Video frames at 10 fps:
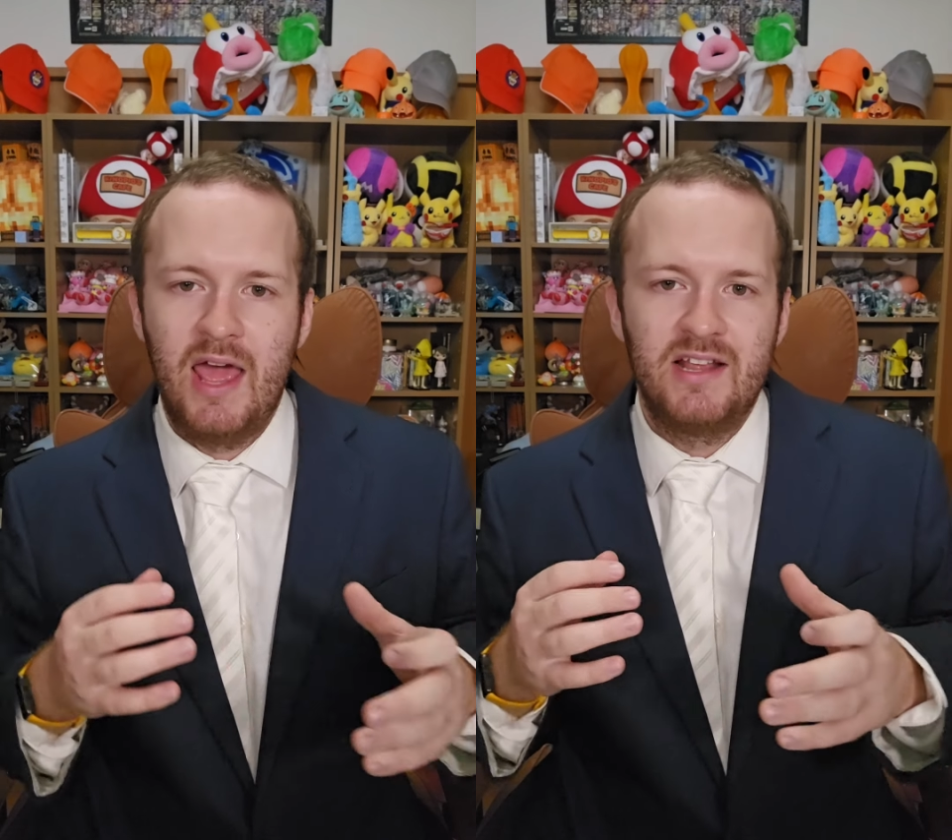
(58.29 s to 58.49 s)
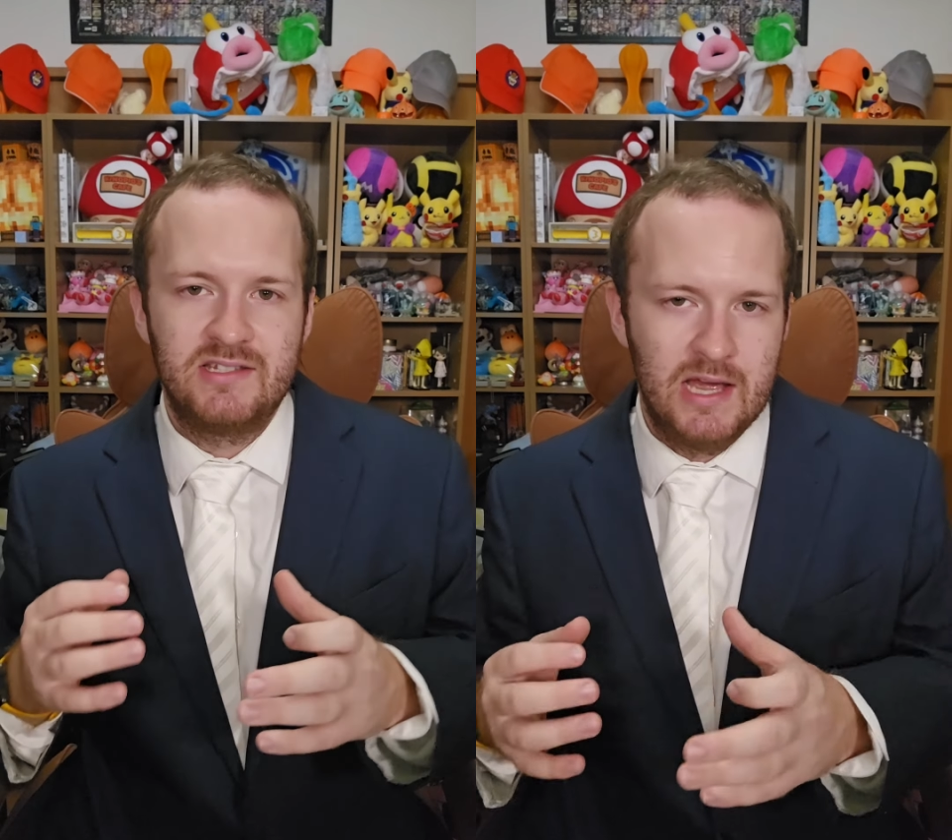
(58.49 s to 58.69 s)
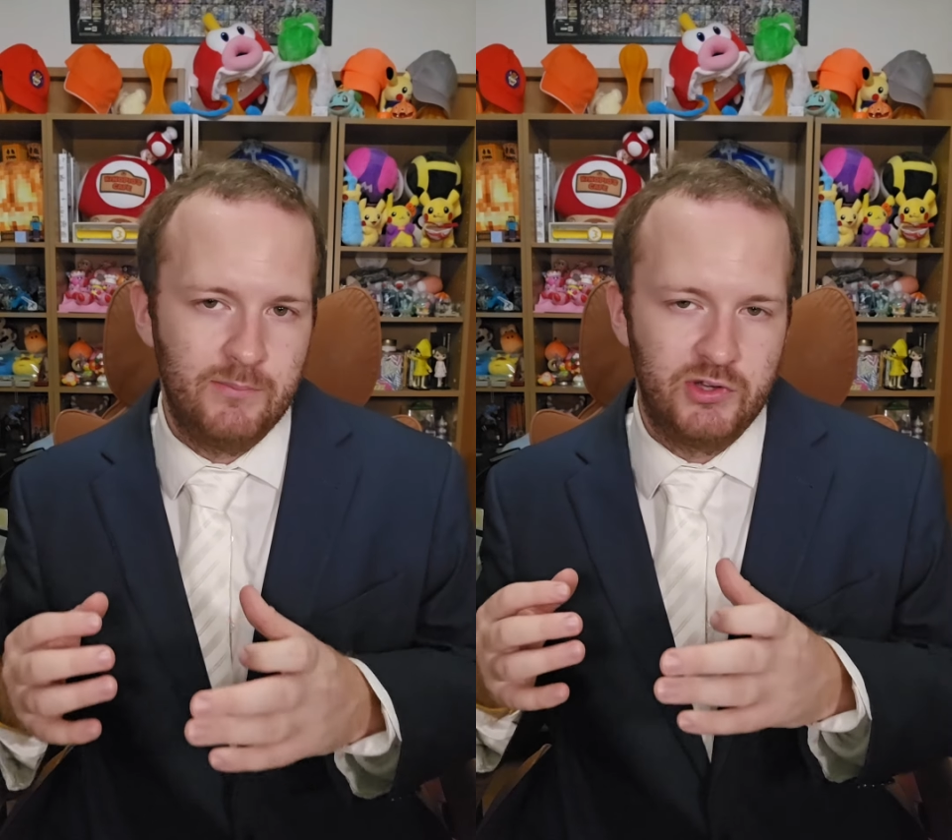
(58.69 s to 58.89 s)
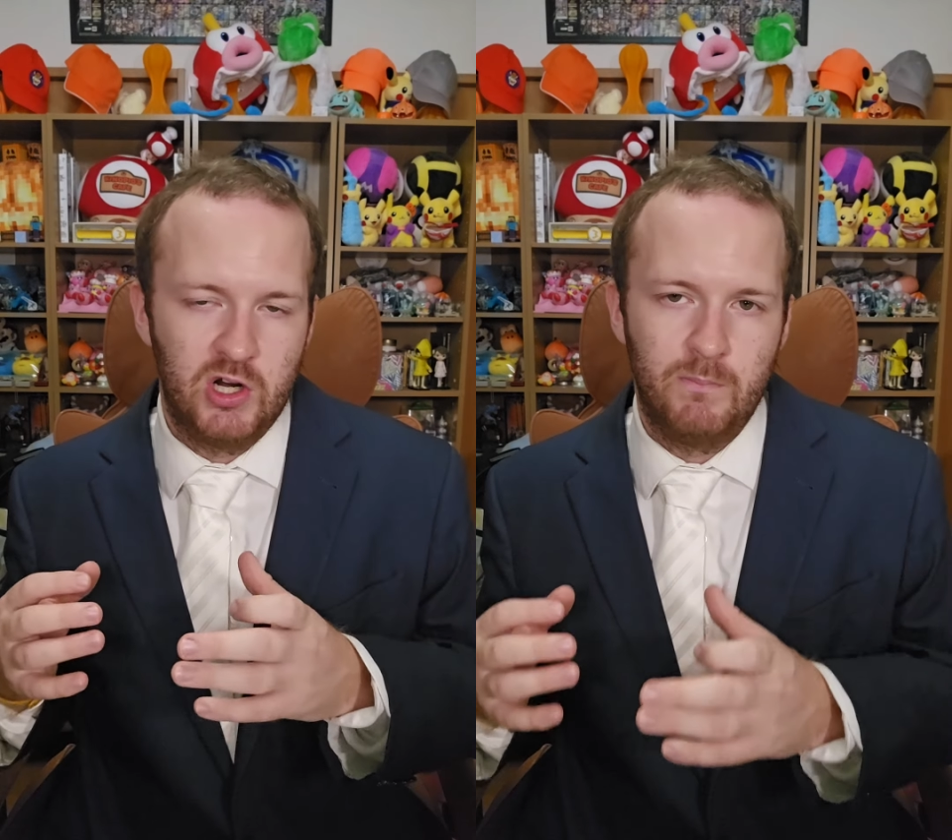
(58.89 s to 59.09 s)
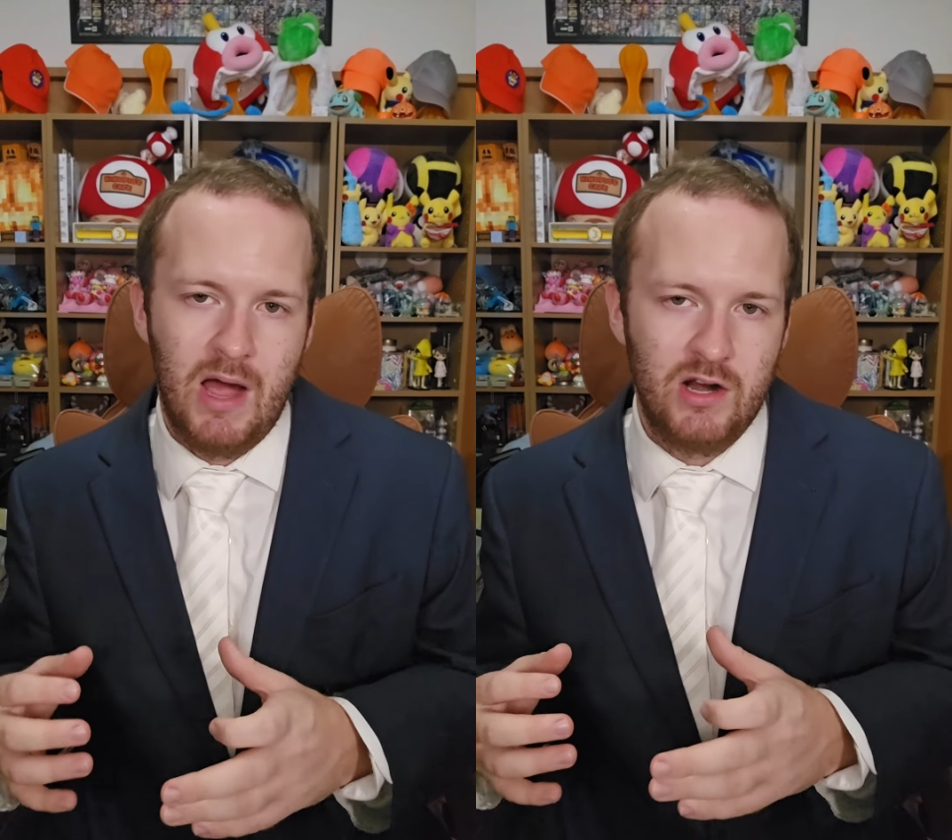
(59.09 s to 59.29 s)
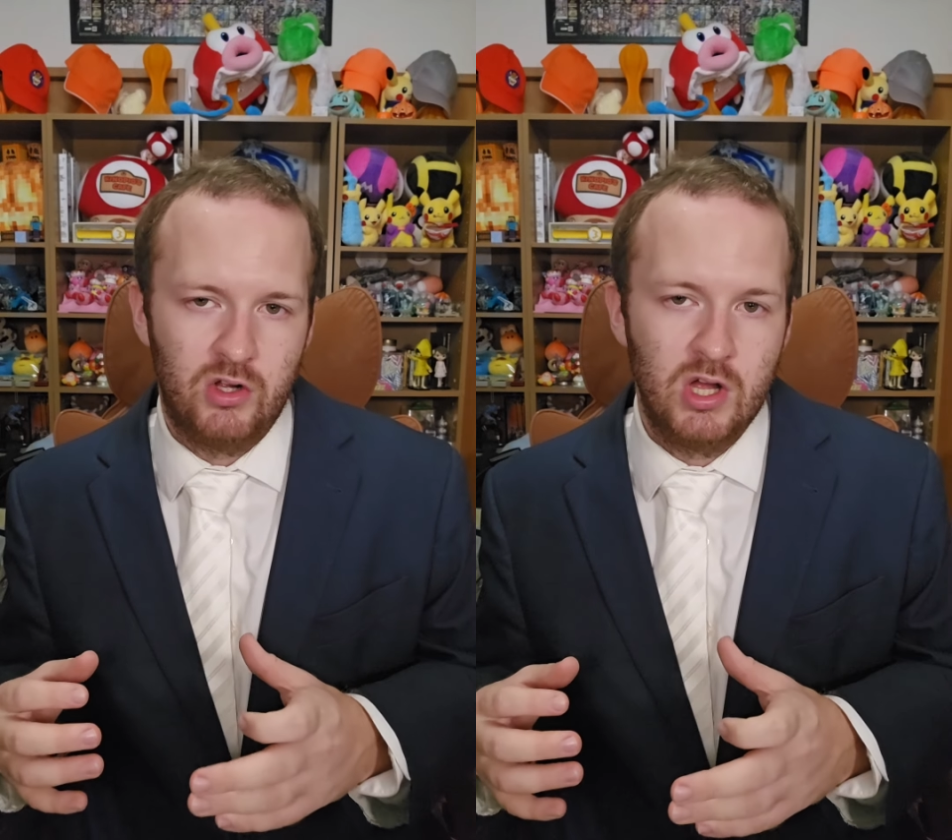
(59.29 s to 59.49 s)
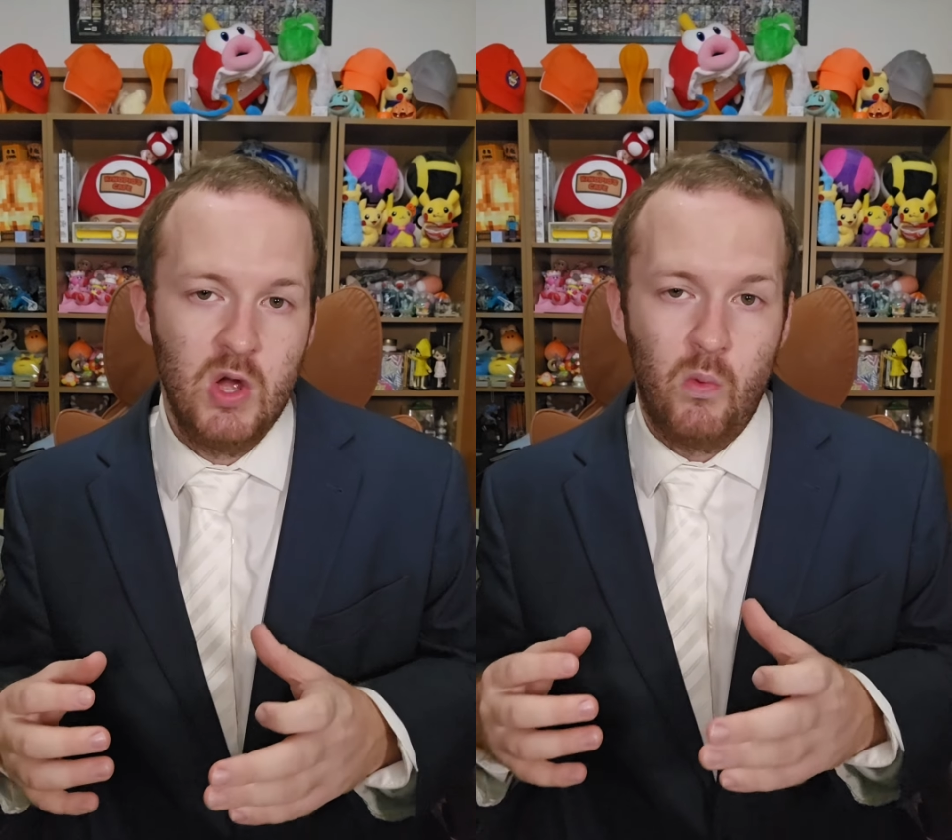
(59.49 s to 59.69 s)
and assemble your model